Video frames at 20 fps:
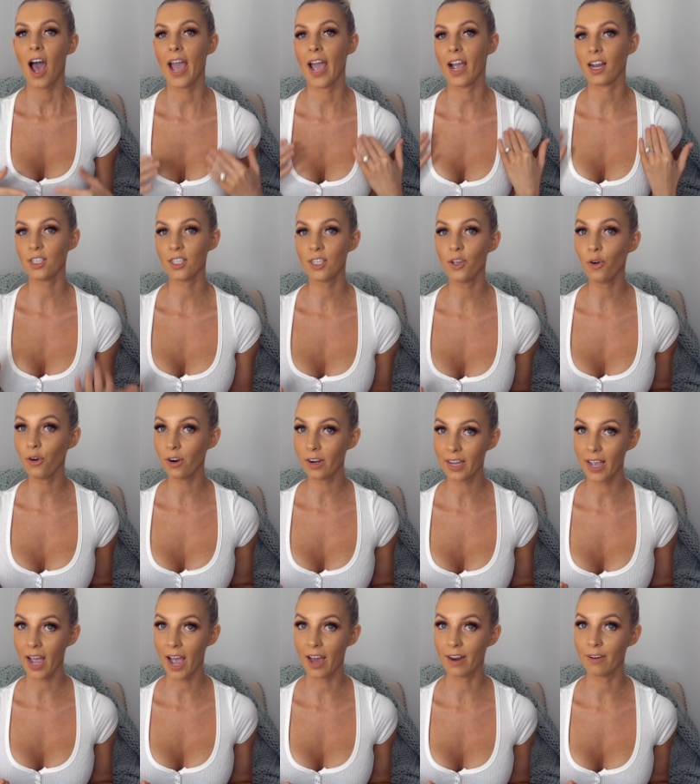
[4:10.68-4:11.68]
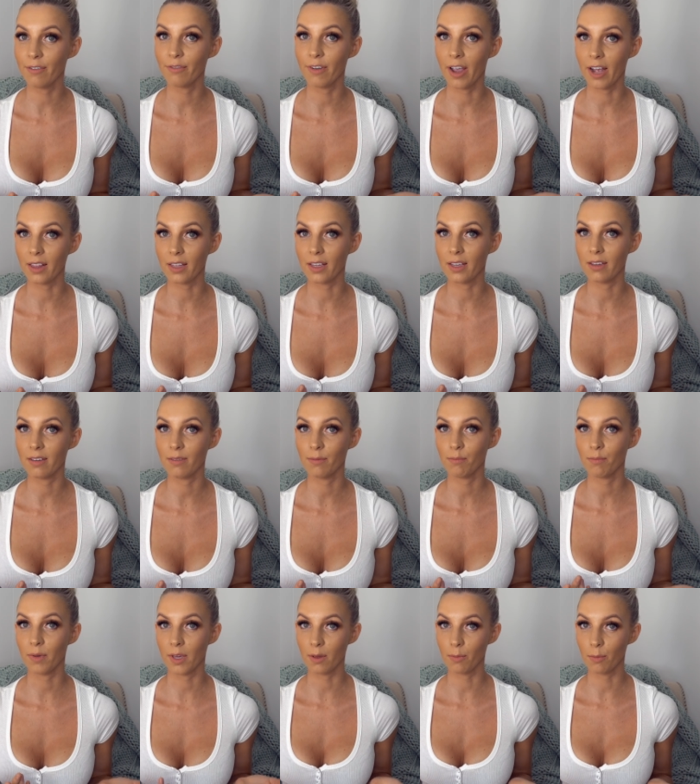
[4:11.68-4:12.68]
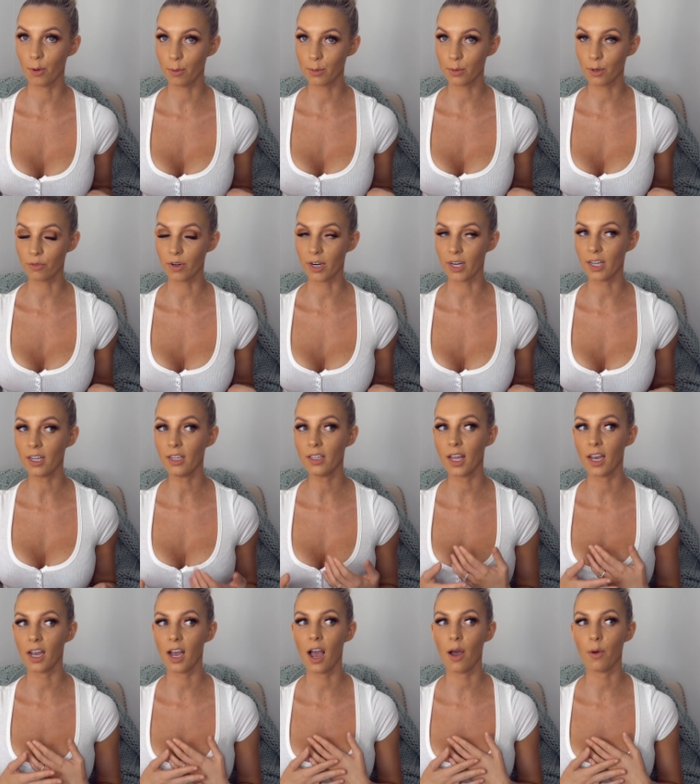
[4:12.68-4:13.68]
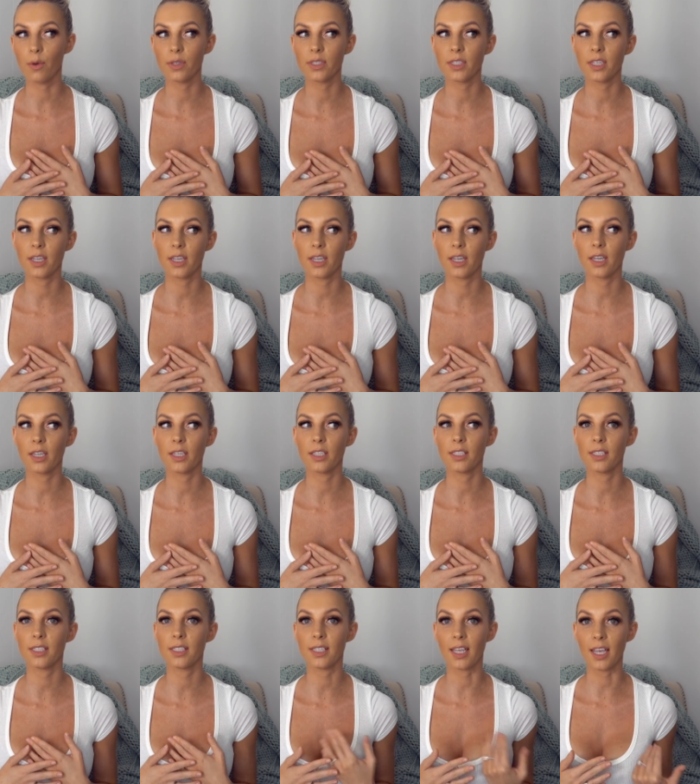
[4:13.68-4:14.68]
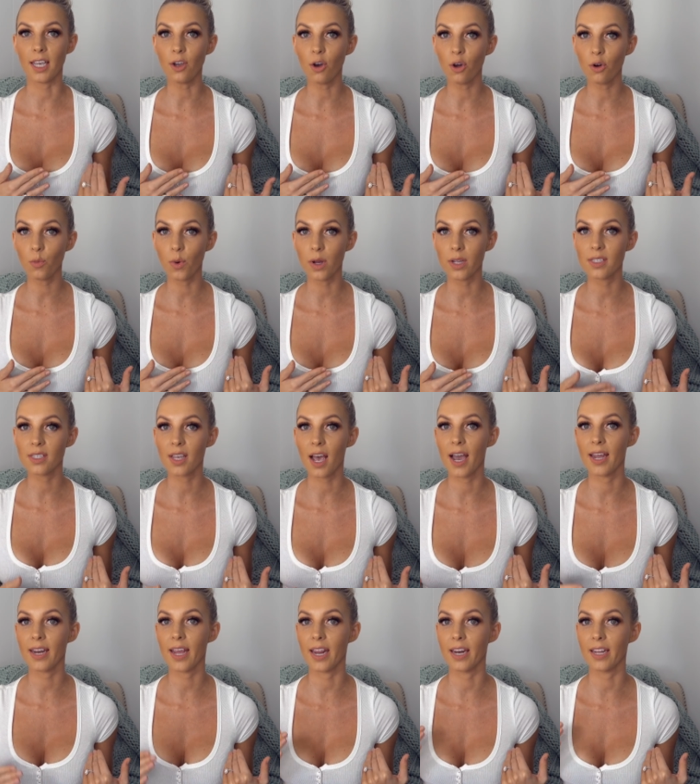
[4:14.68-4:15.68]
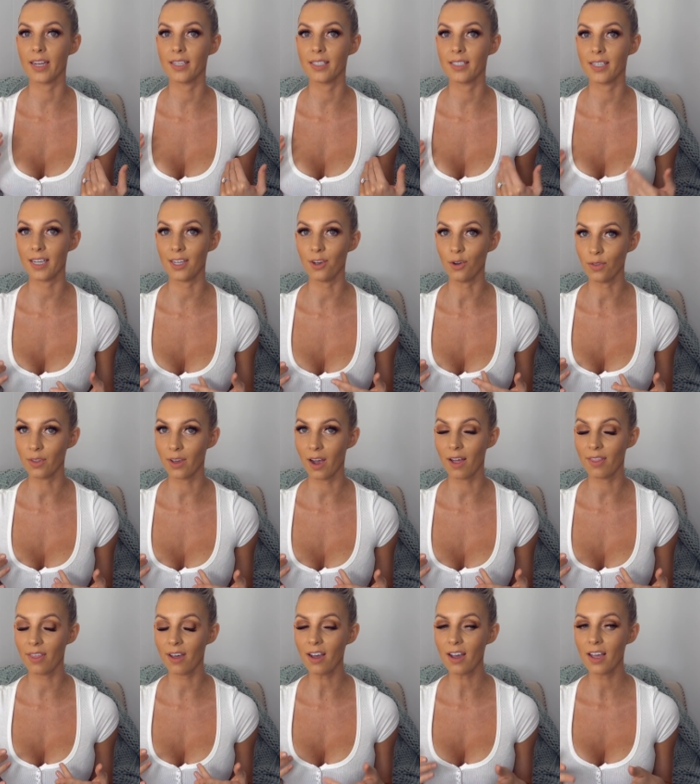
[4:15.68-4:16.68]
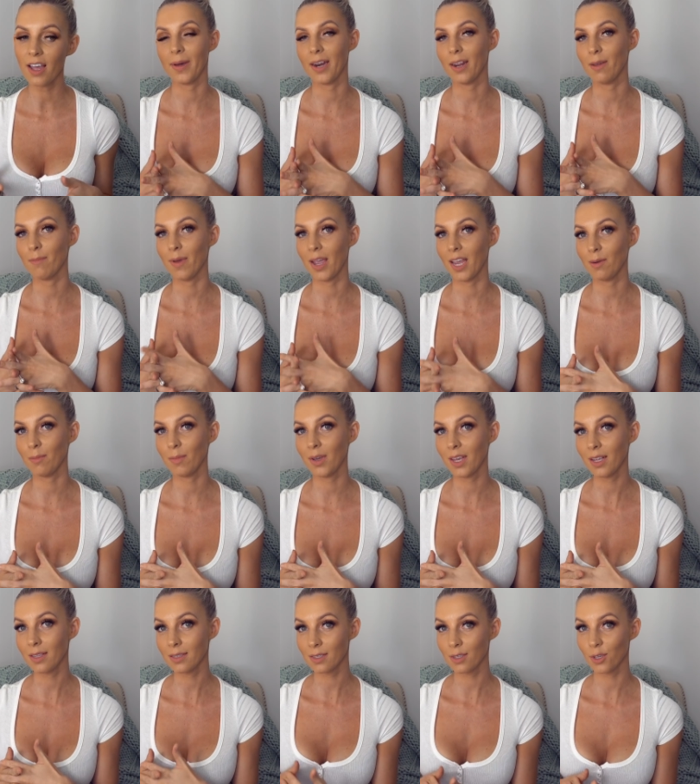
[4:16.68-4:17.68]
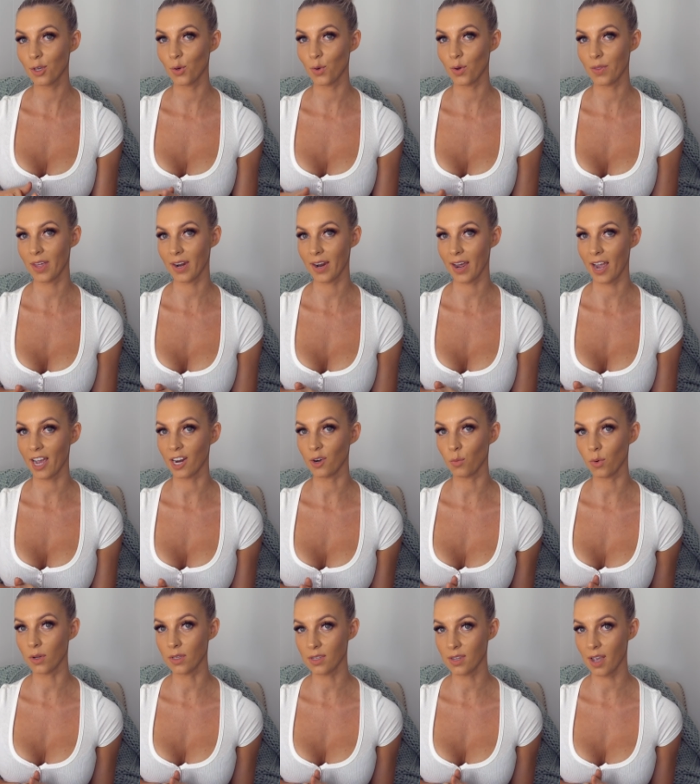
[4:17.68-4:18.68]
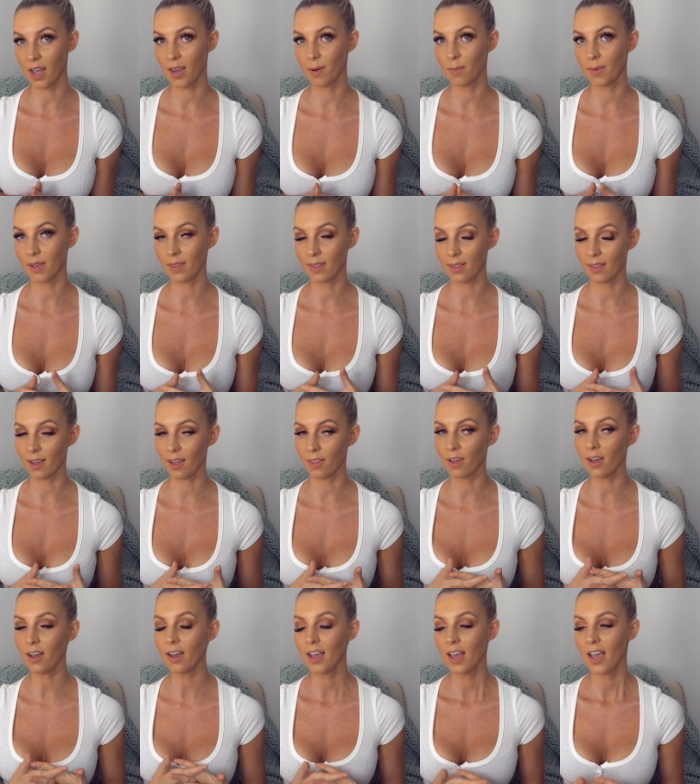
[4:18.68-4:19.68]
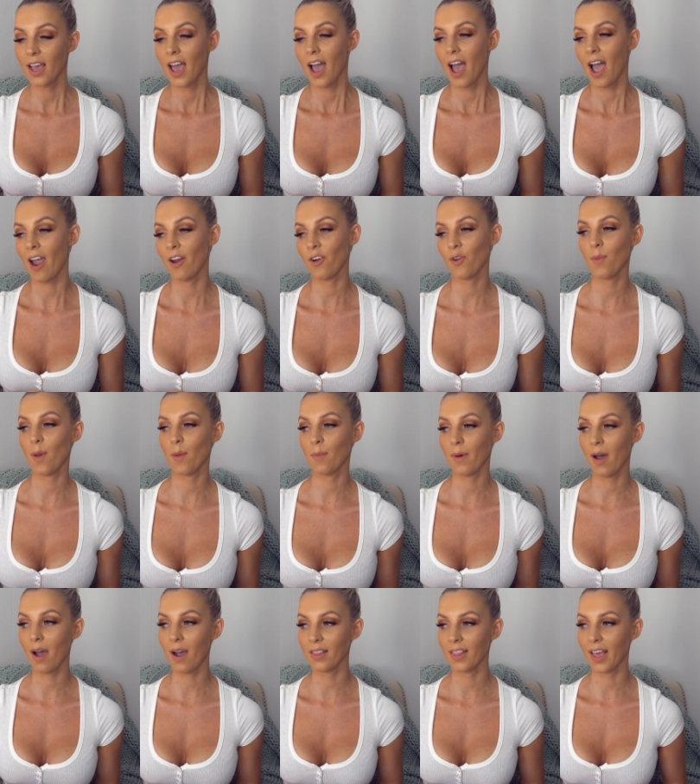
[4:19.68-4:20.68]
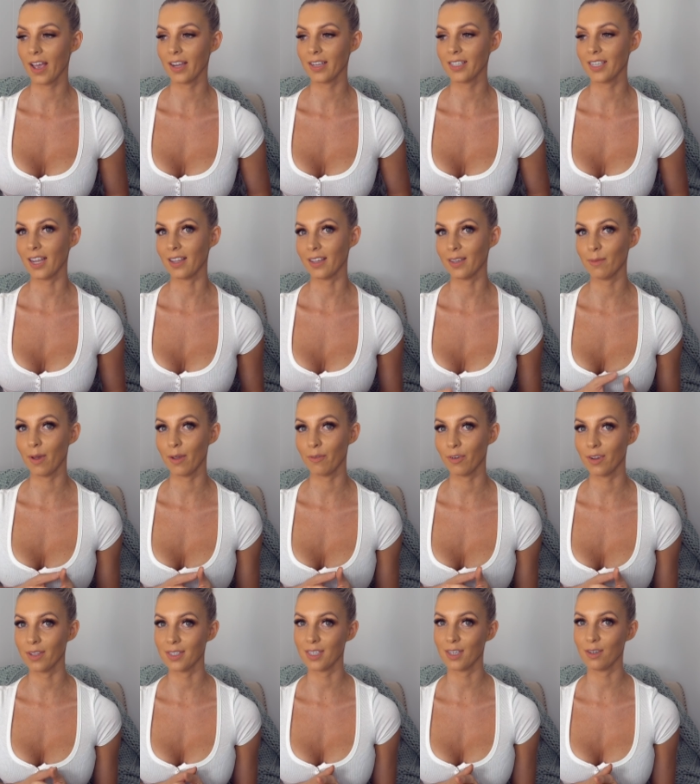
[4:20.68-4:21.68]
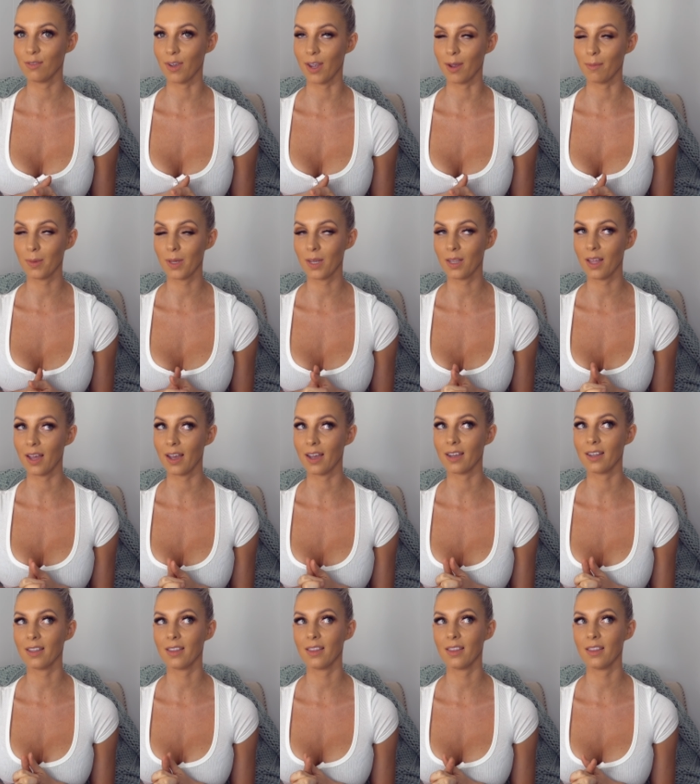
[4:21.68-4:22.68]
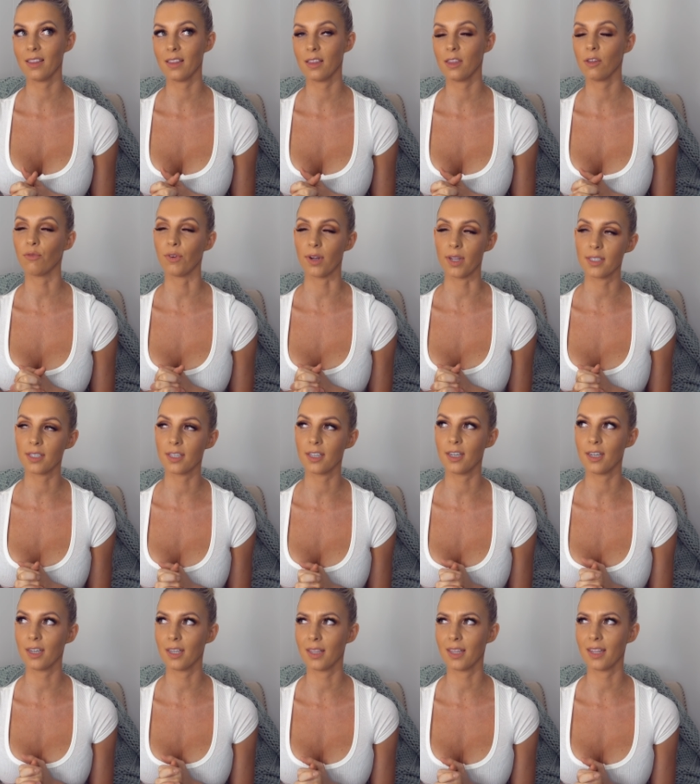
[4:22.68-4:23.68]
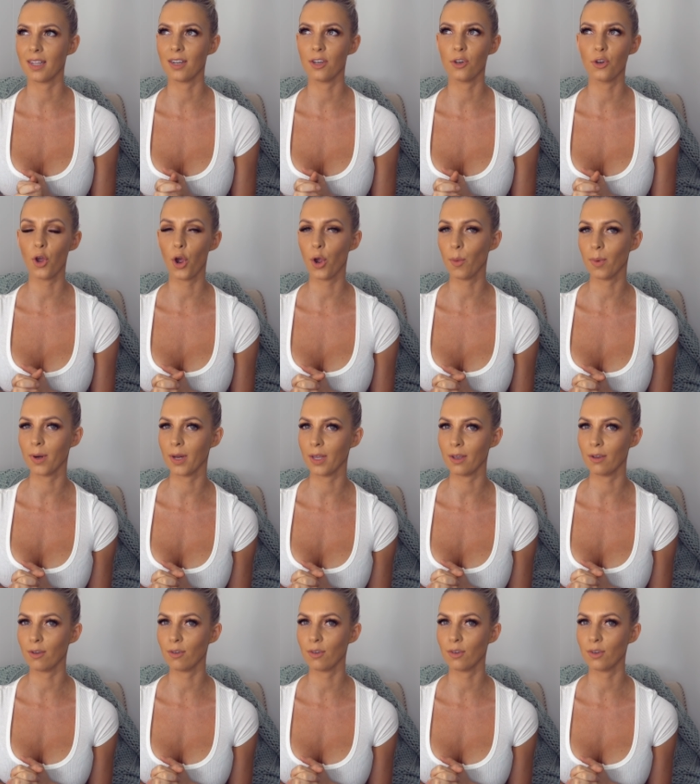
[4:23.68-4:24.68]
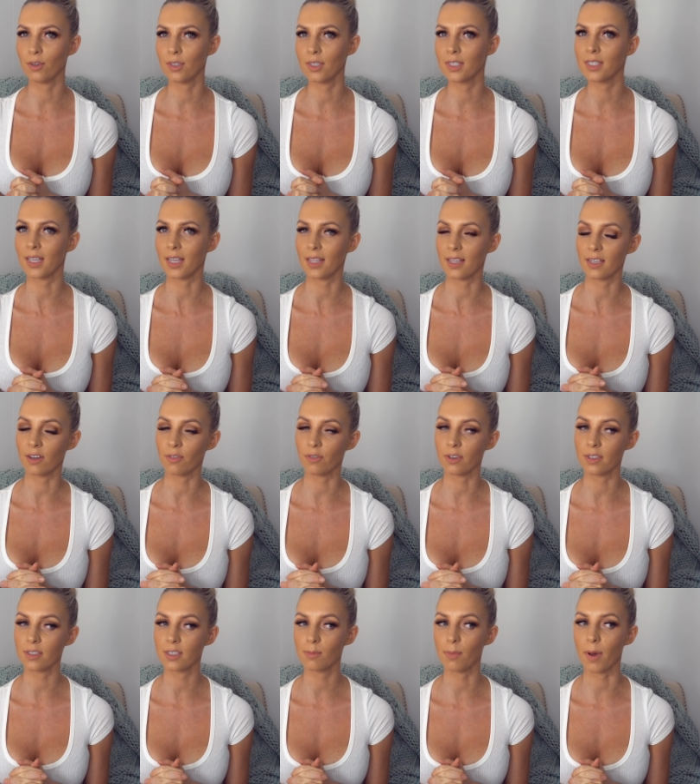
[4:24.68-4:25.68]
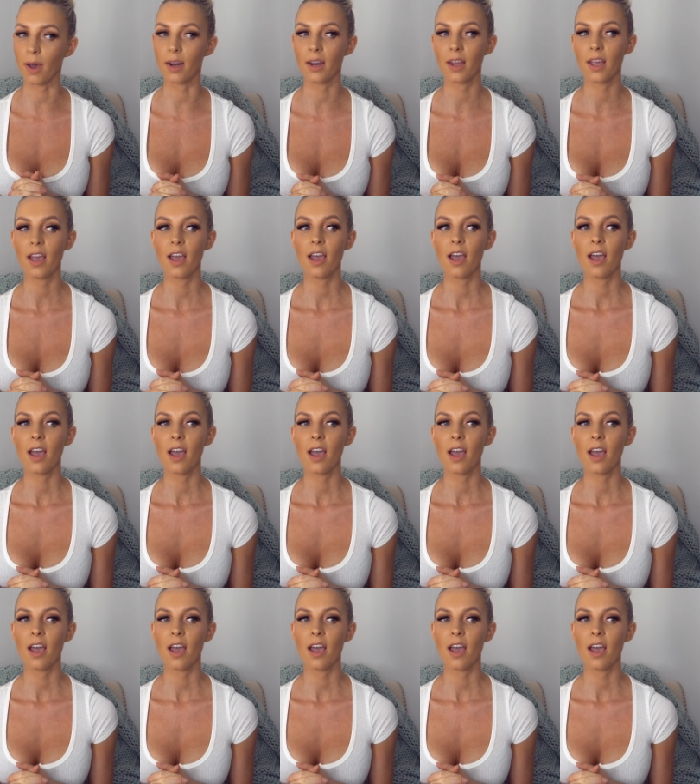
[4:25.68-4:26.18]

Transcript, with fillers: I actually already had fairly big boobs already. Like I was a C on one side and a D on the other, but it made me insecure that I had one side bigger than the other. I remember like telling my friends and family like, the reason and nobody could see the difference but